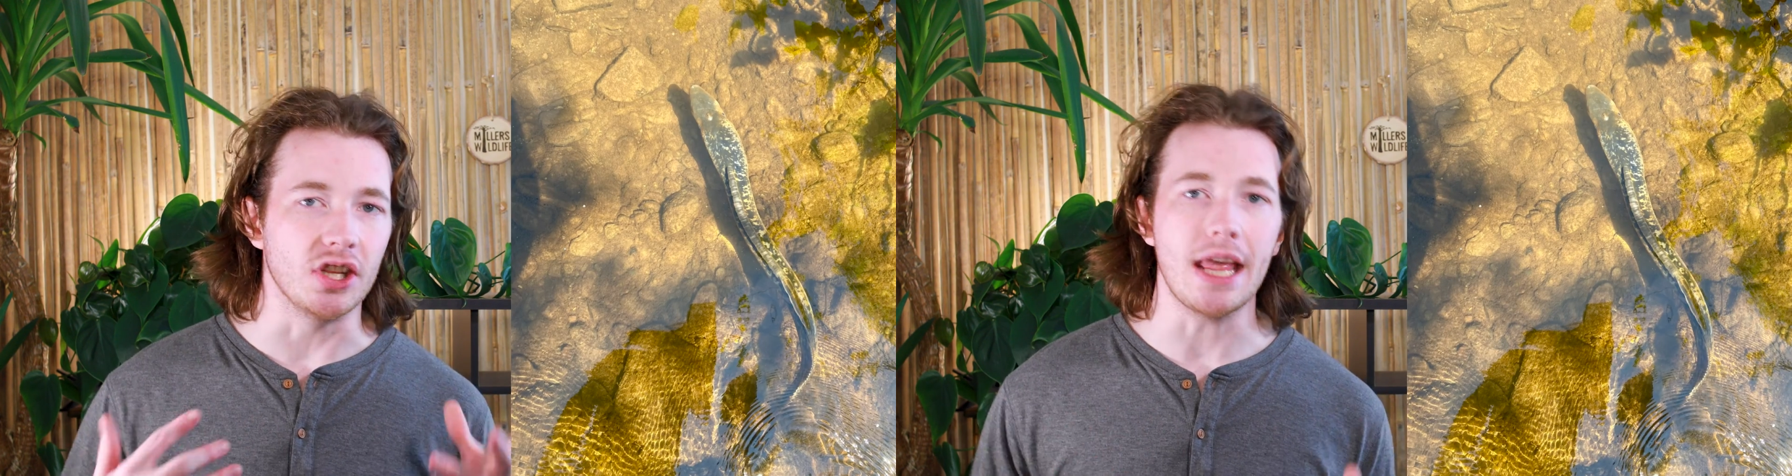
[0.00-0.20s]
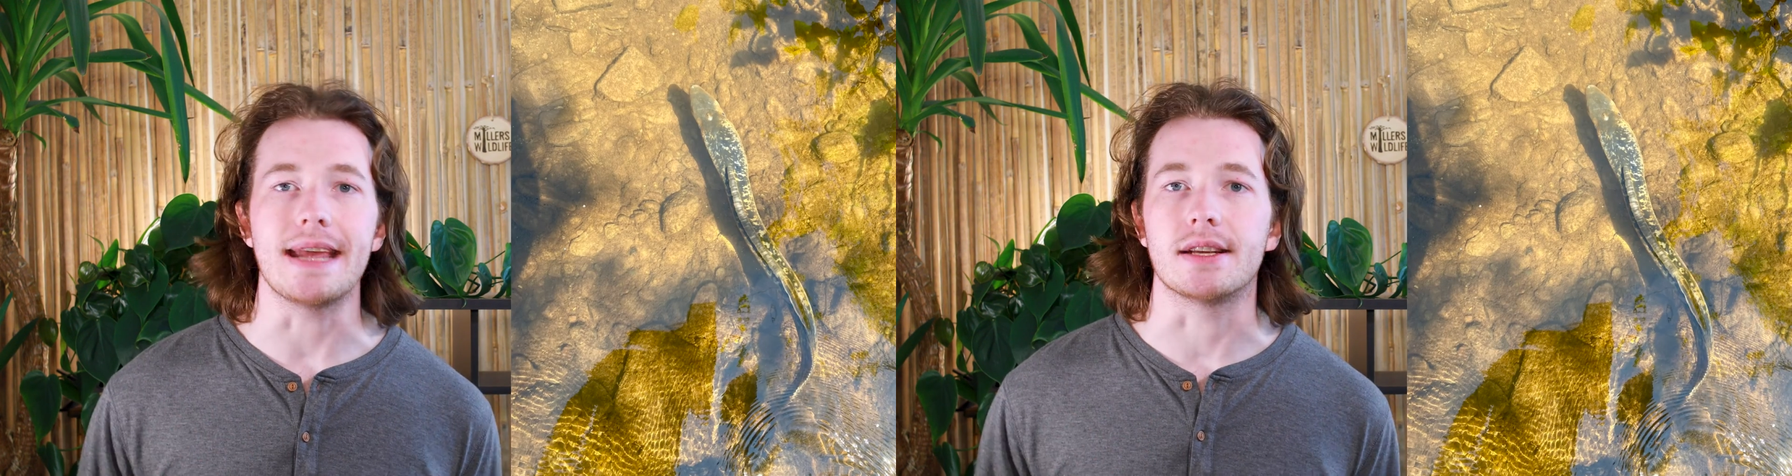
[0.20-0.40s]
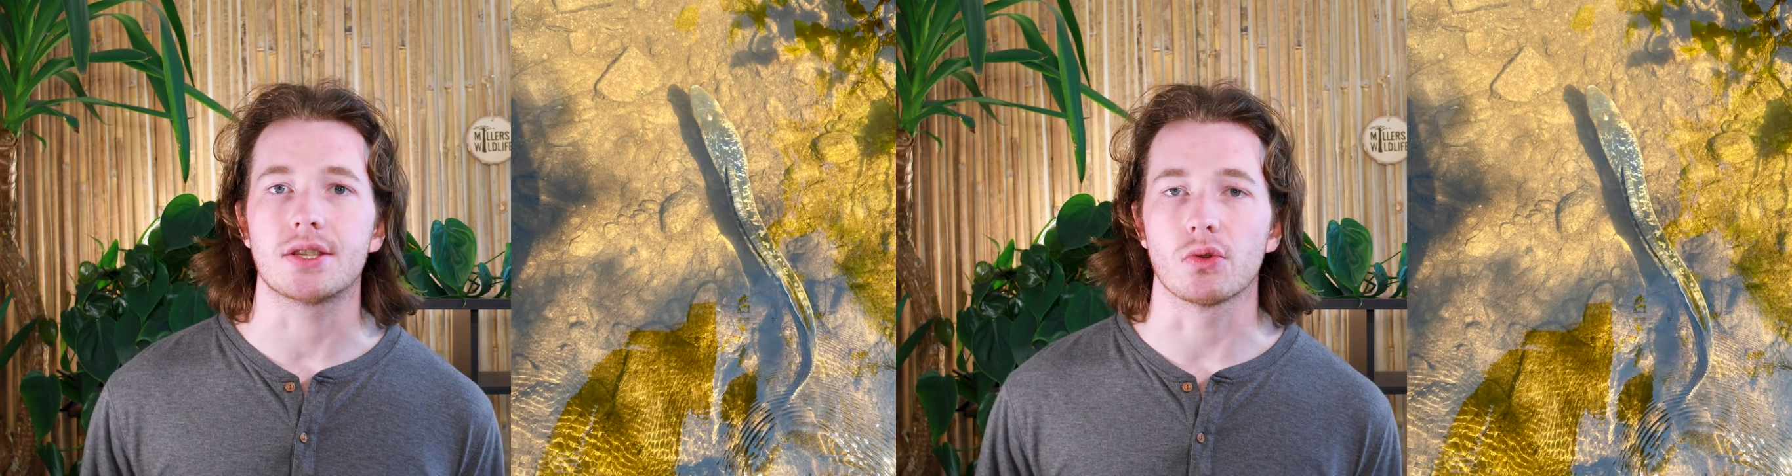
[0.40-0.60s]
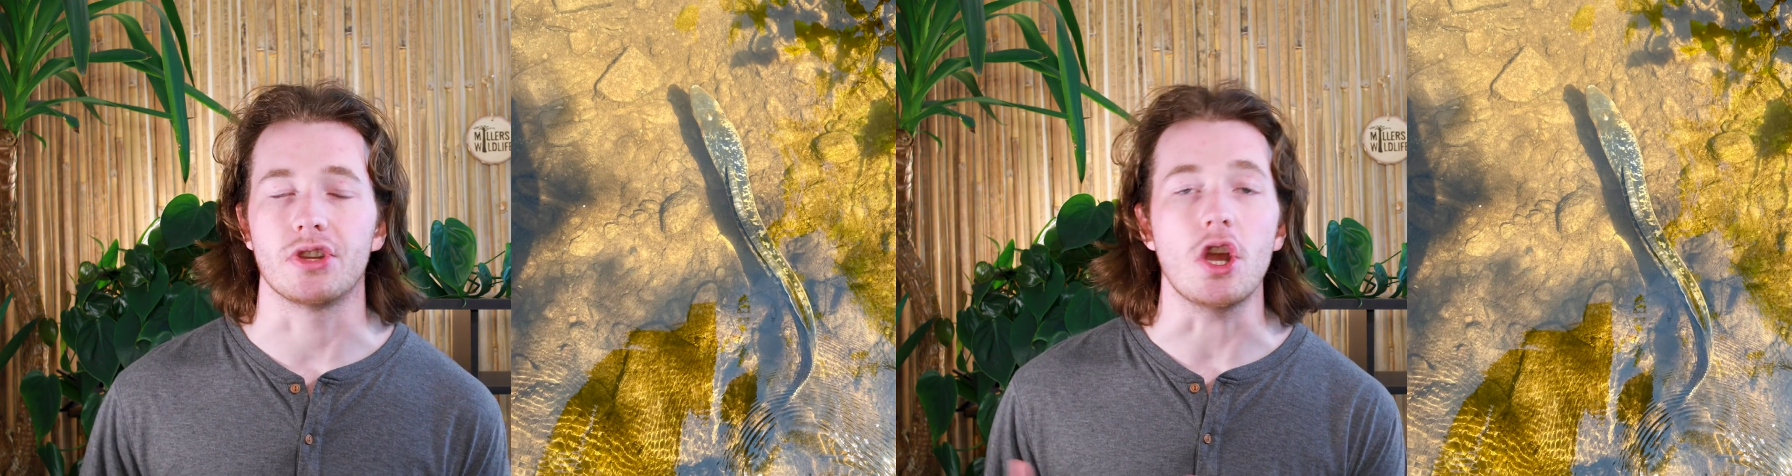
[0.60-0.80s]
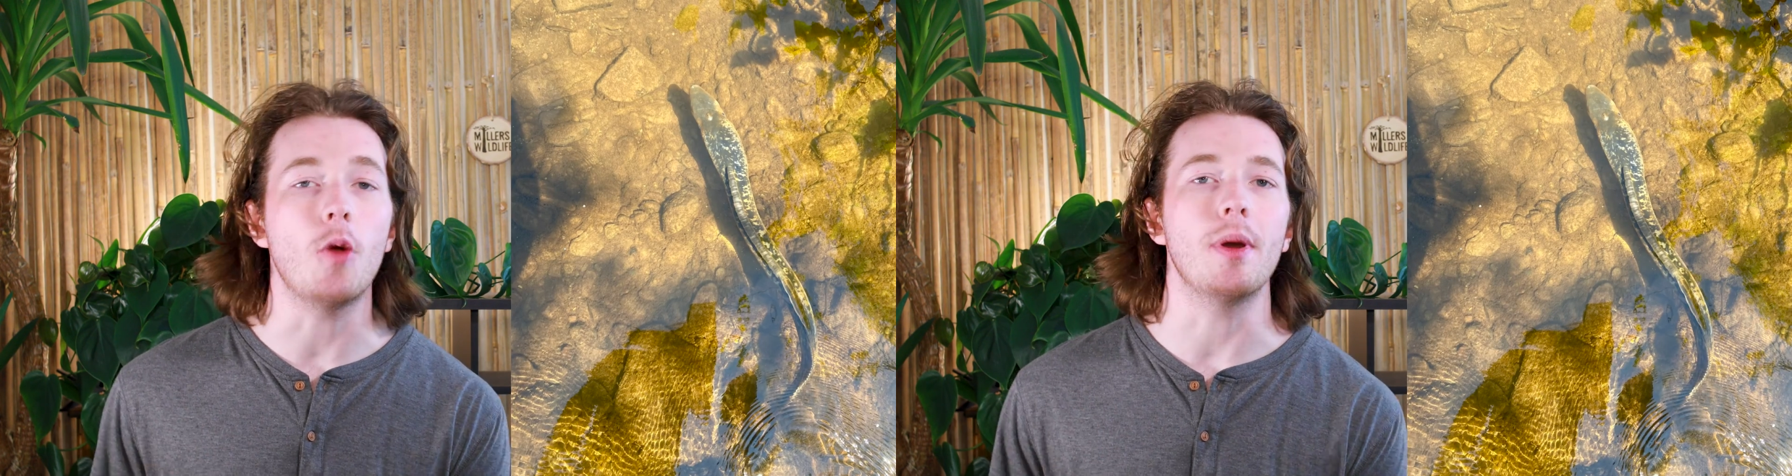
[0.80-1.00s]
lakes or
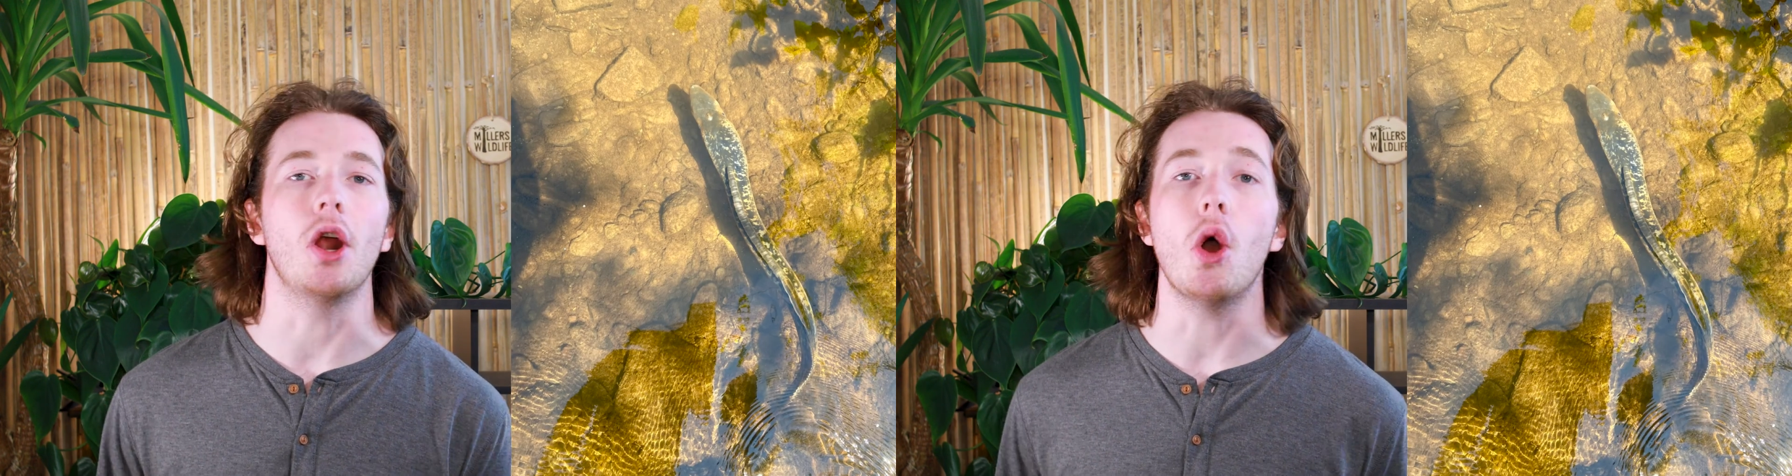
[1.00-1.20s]
the open